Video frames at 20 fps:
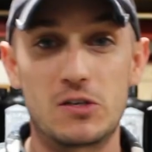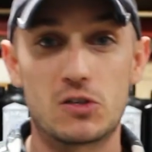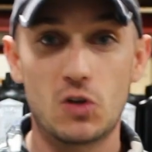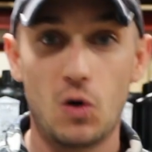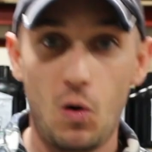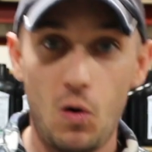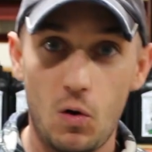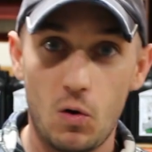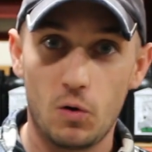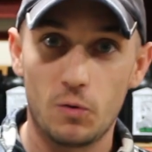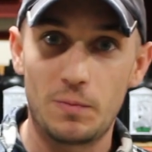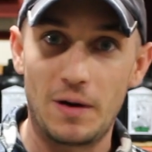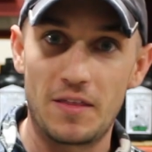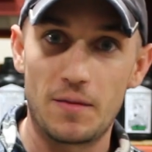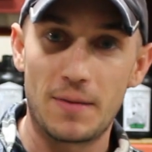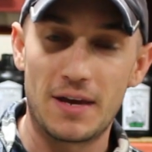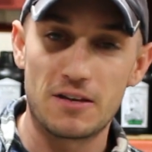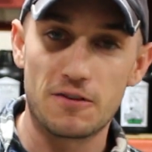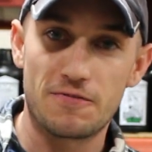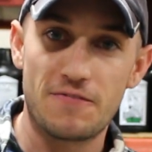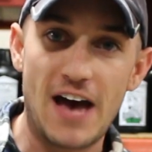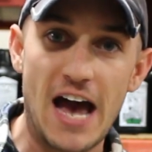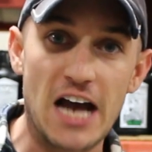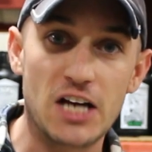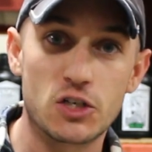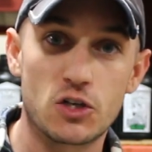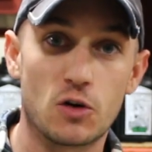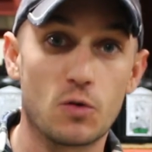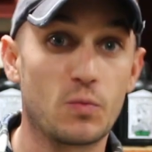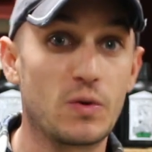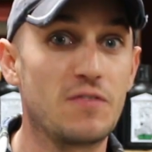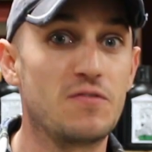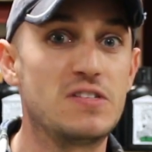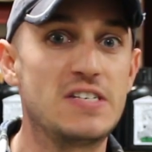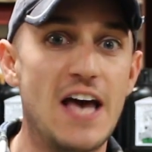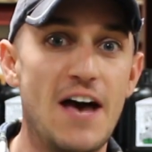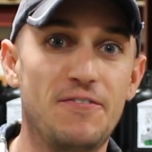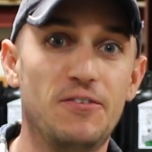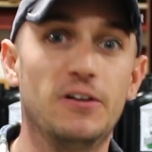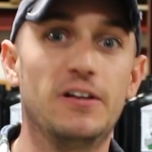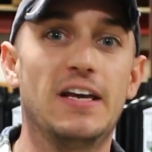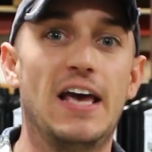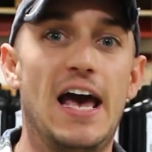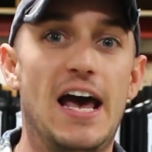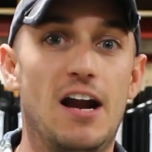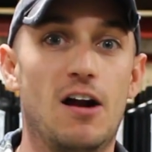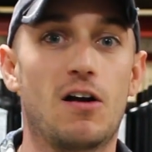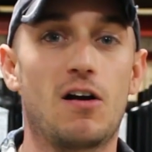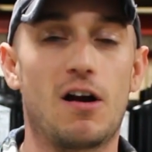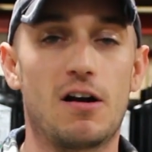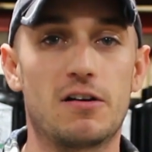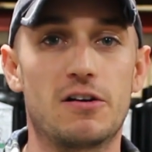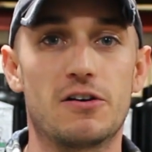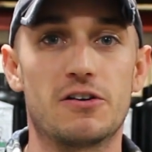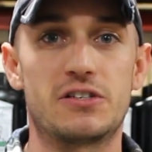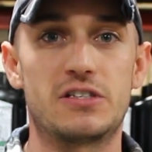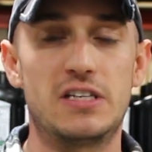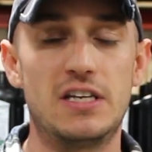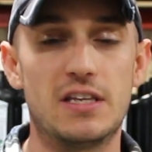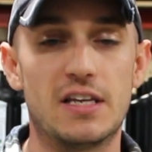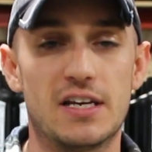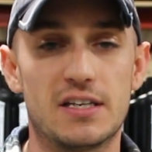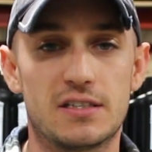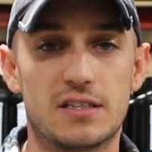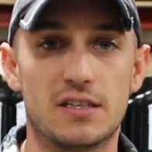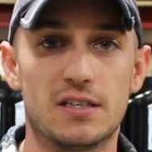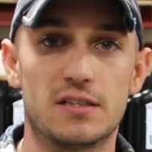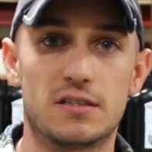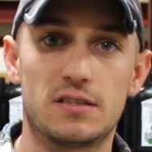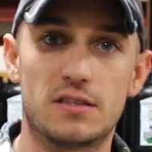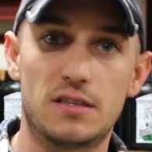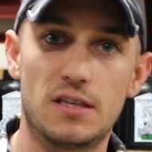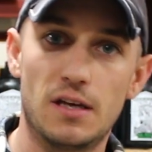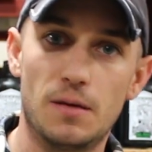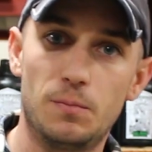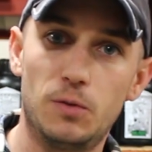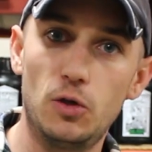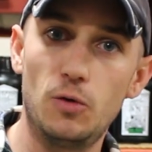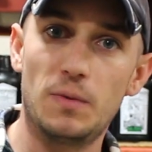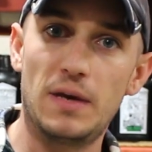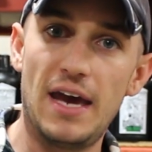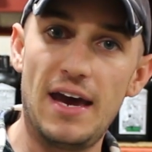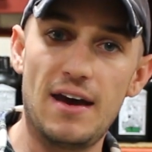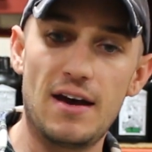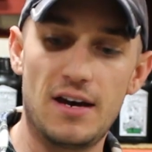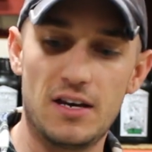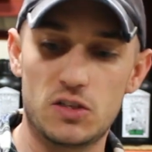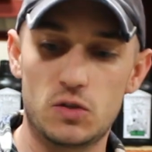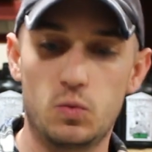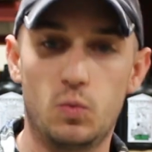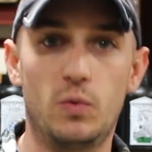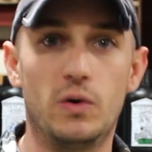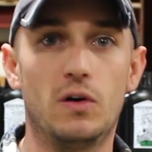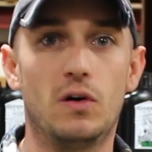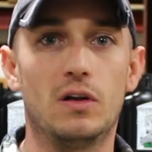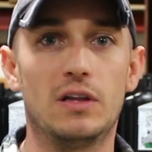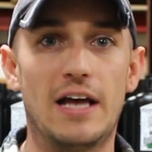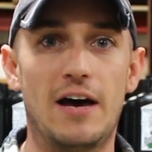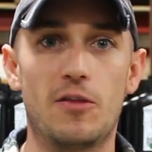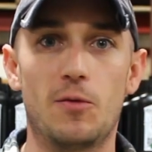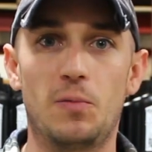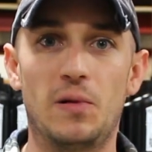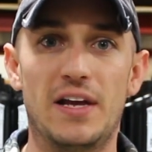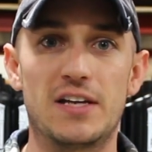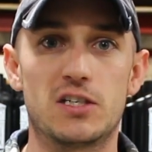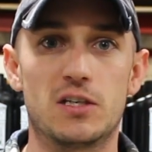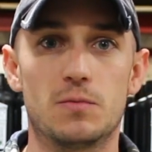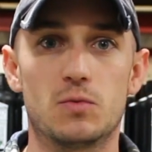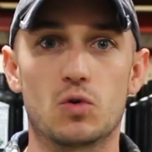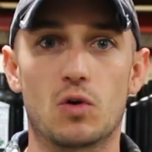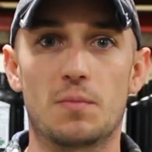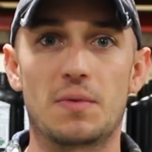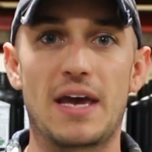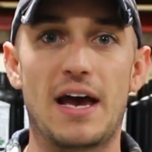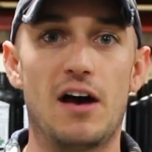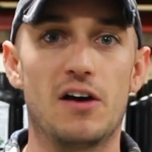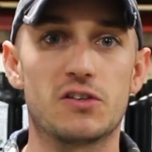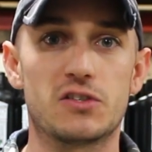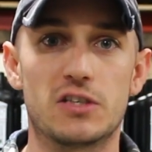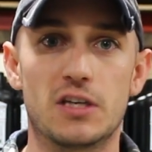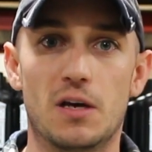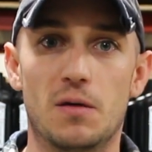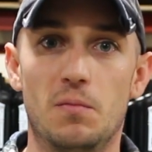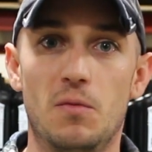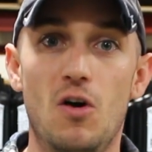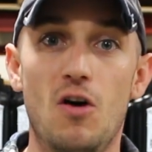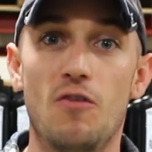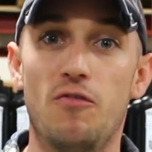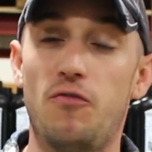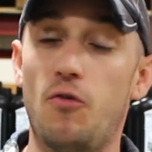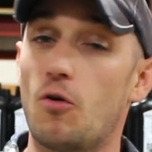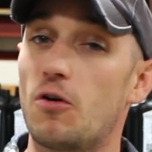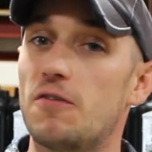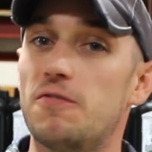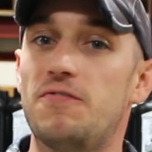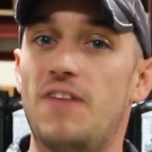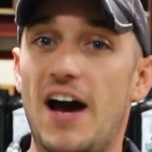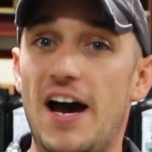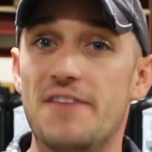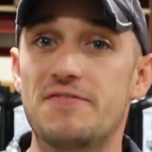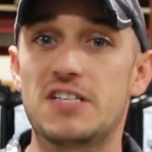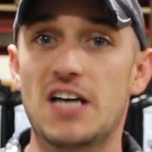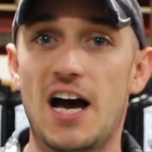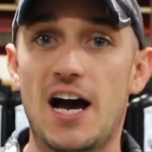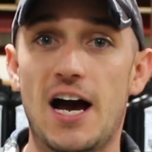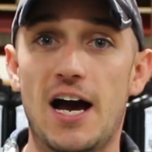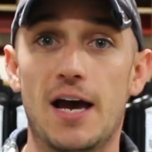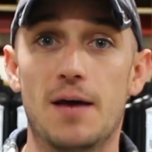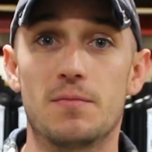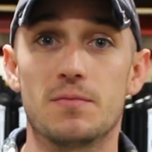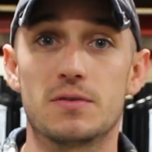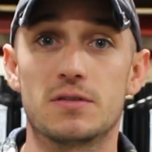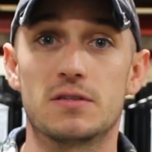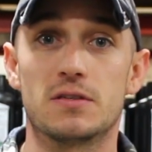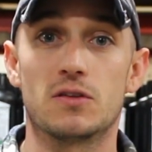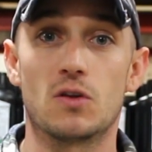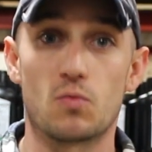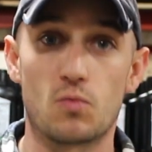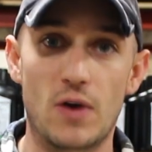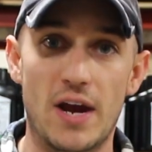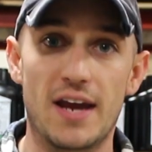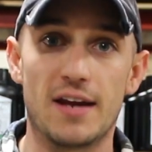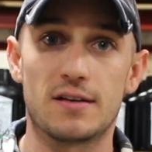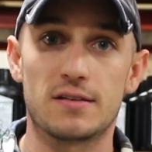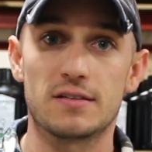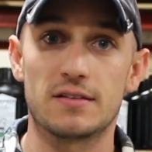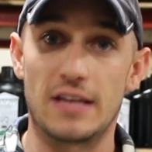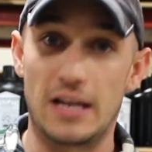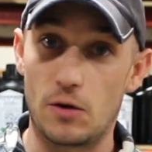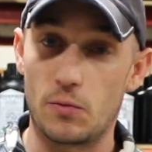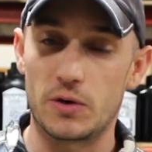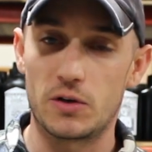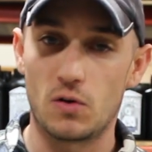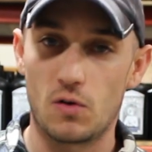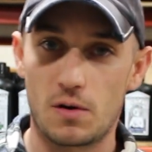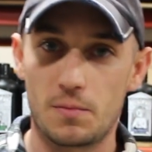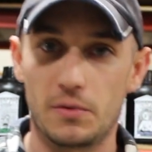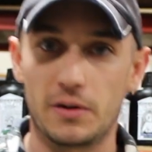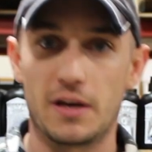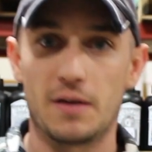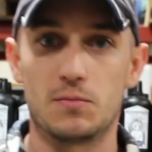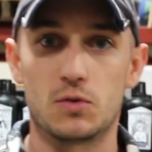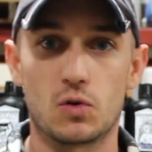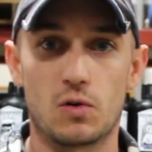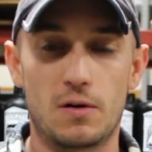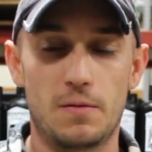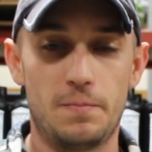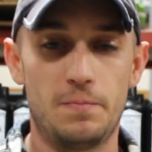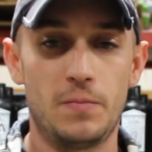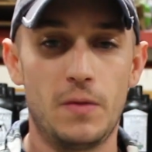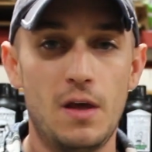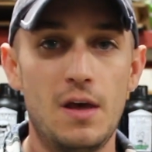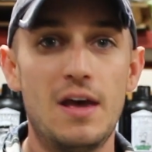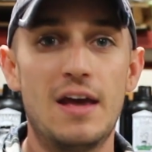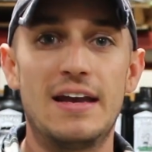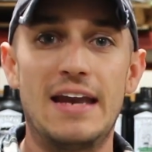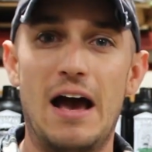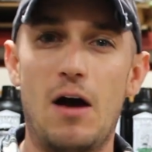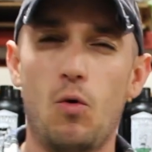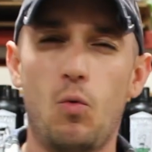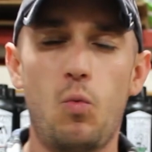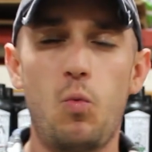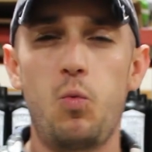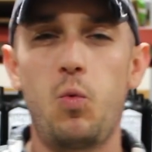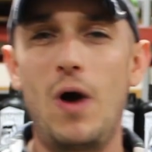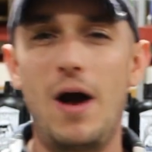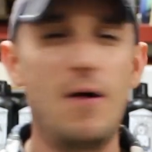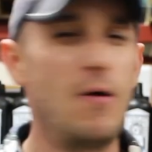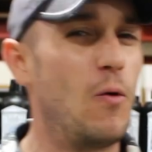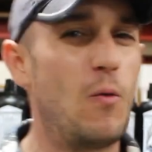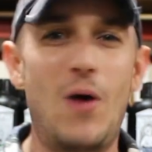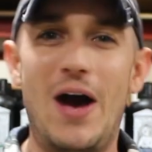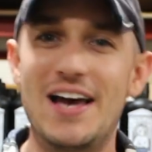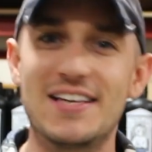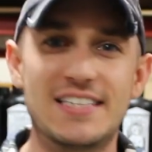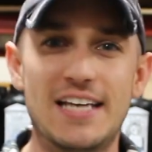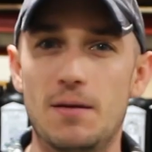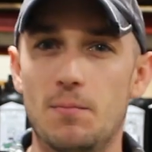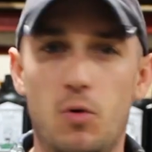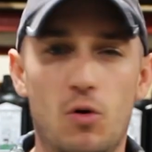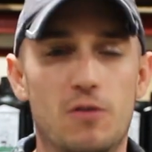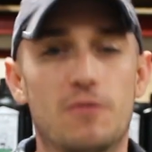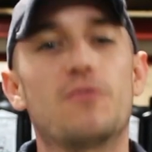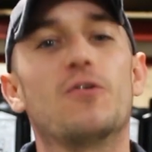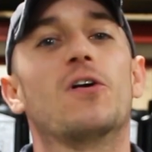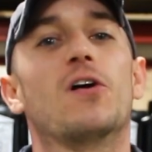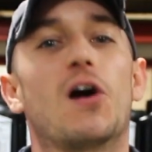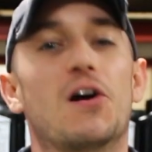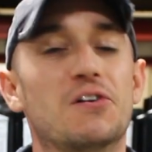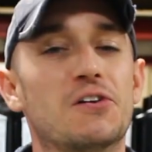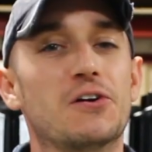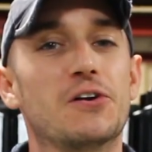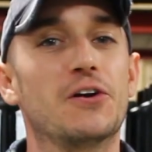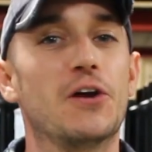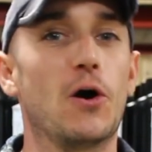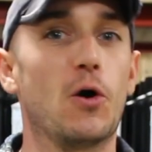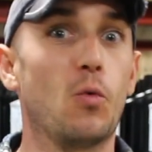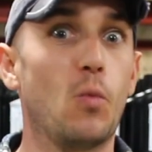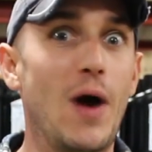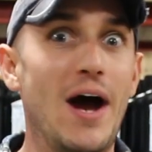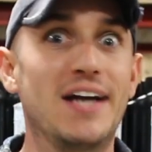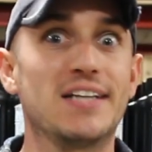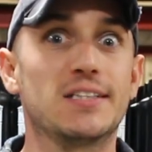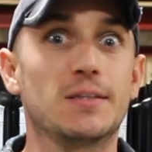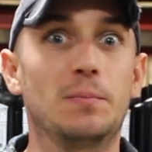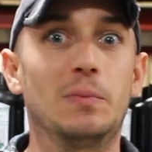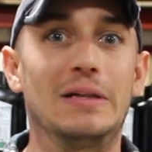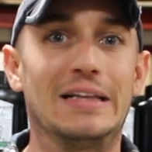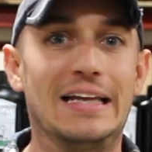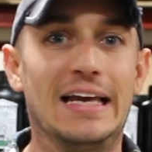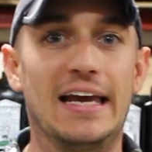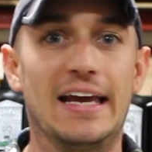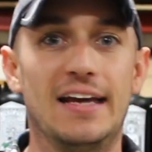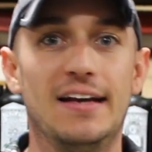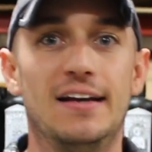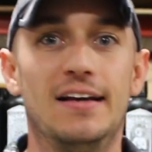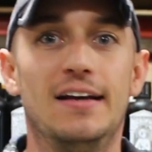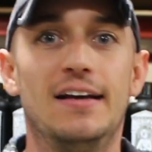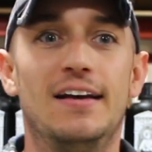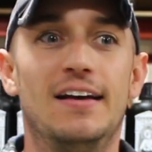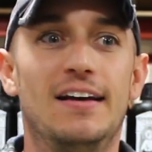been told by the manufacturer, and we've definitely had our gardeners see this, is the Bloom Khaos will allow the plant to absorb calcium 4 to 5 times the rate that it would normally absorb. Now, why is that important for a gardener to know? Why does a plant